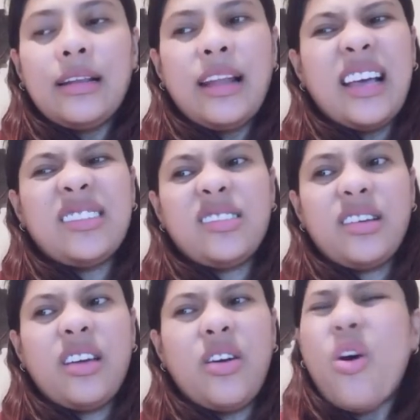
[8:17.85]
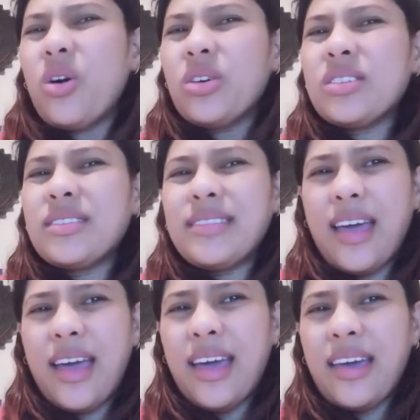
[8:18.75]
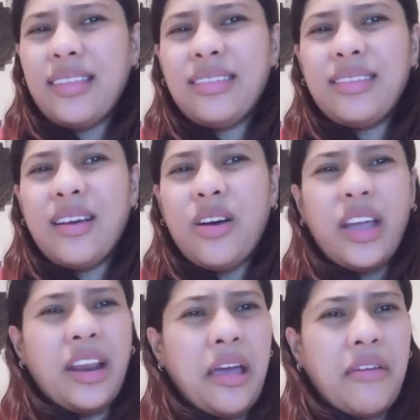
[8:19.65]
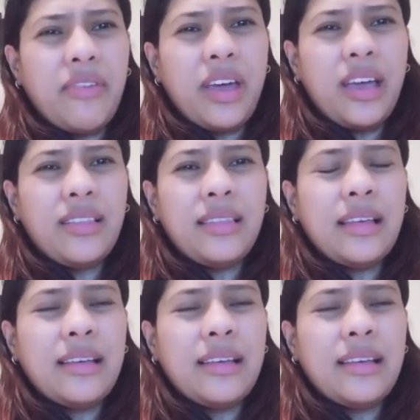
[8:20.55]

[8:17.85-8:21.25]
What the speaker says: let's say, August 10, 11.